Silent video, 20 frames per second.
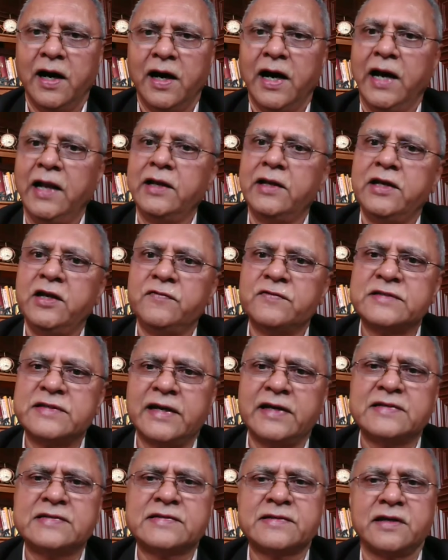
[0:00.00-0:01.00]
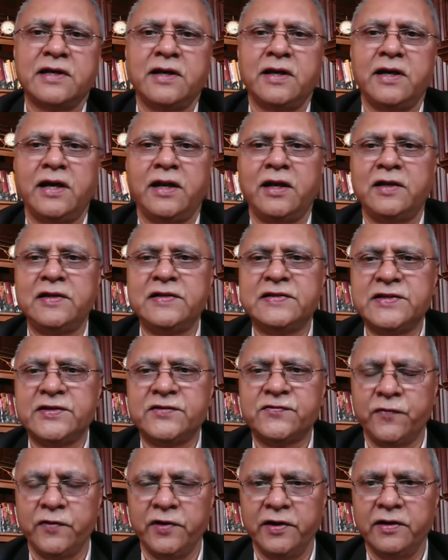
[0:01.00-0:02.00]
I'll give six
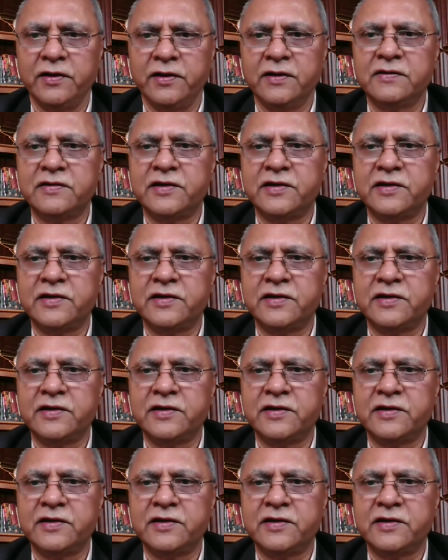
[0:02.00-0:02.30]
analysis free,